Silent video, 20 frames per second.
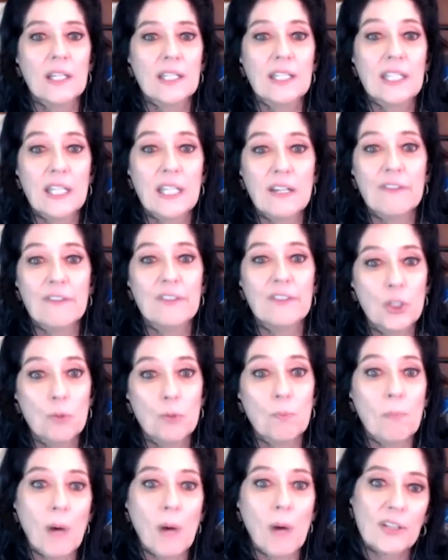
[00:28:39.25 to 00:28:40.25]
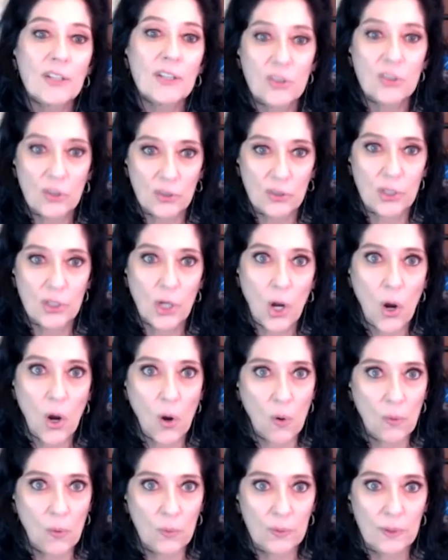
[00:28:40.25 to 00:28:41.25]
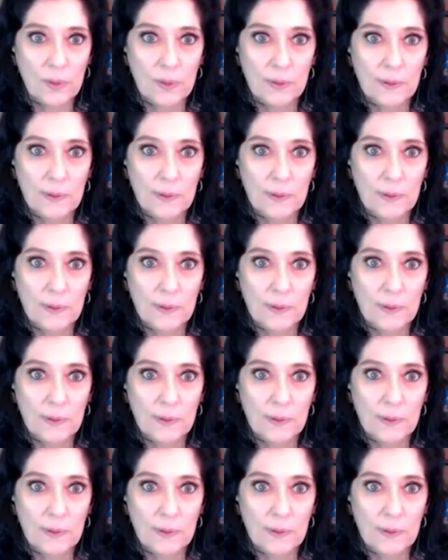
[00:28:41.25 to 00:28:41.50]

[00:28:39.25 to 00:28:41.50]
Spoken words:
give you muscle tone.